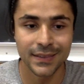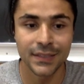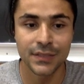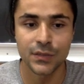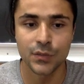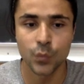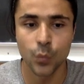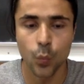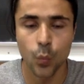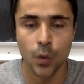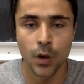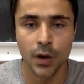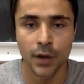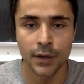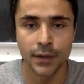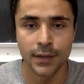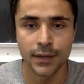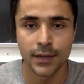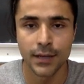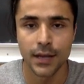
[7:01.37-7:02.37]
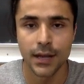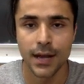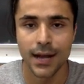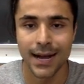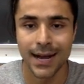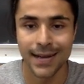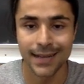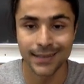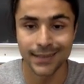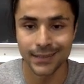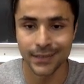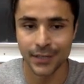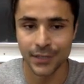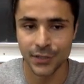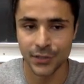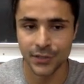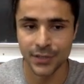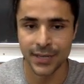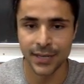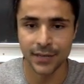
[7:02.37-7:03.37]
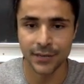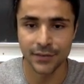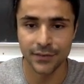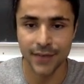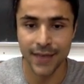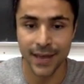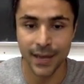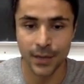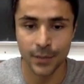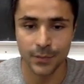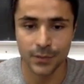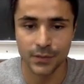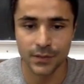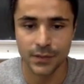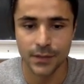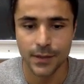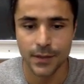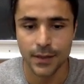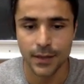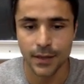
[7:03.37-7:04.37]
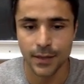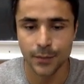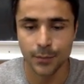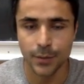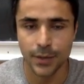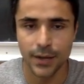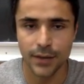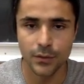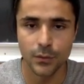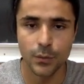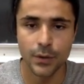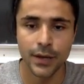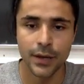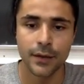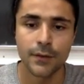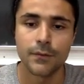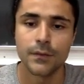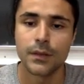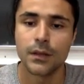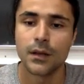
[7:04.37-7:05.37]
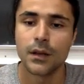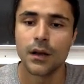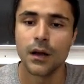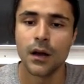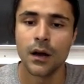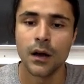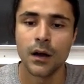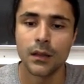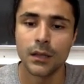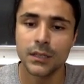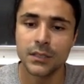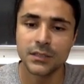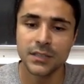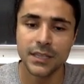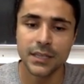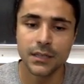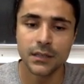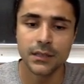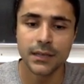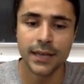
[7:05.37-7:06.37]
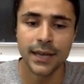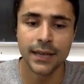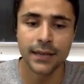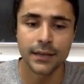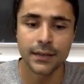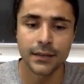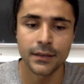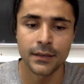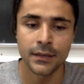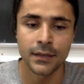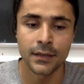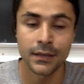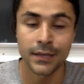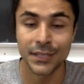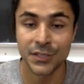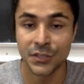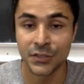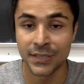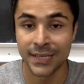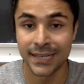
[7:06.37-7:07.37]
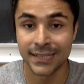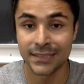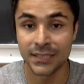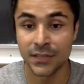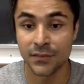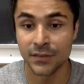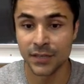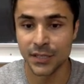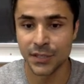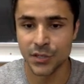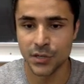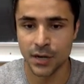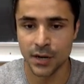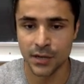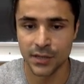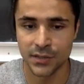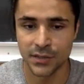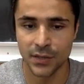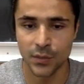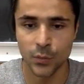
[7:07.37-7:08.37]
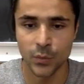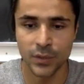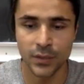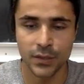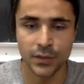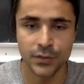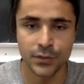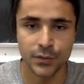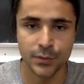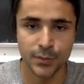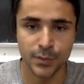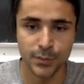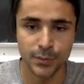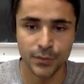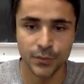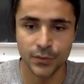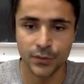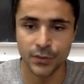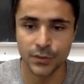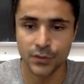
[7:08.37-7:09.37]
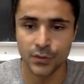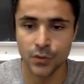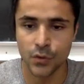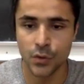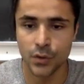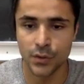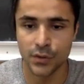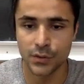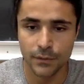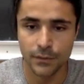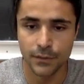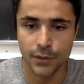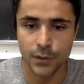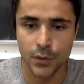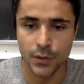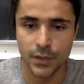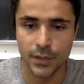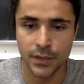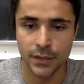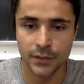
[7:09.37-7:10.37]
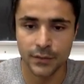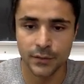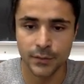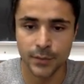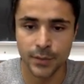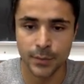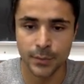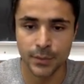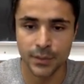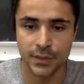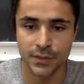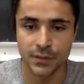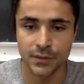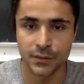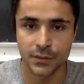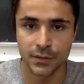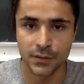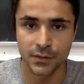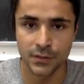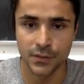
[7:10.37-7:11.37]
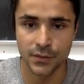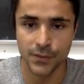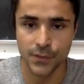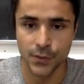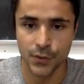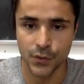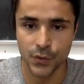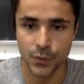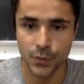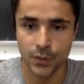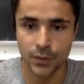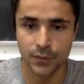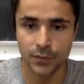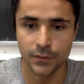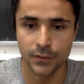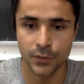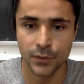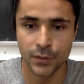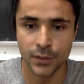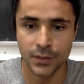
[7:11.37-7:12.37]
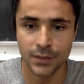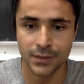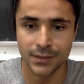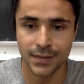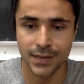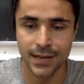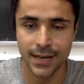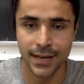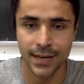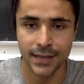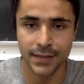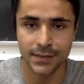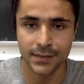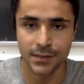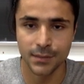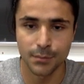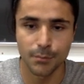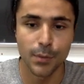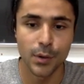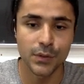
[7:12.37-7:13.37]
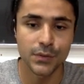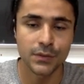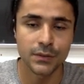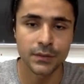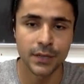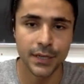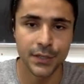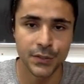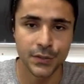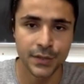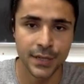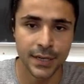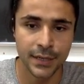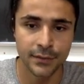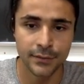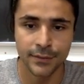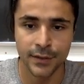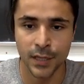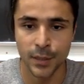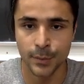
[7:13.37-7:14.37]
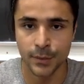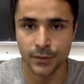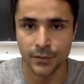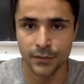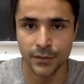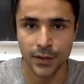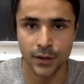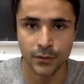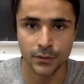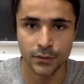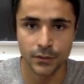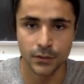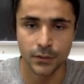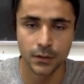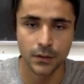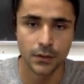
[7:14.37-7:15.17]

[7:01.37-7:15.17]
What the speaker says: least one highly electronegative atoms. And by the way, let's take a look at the electronegativity charge that we need to remember for this course. Fluorine, remember, is the first one. Fluorine is the highest, the most electronegative element found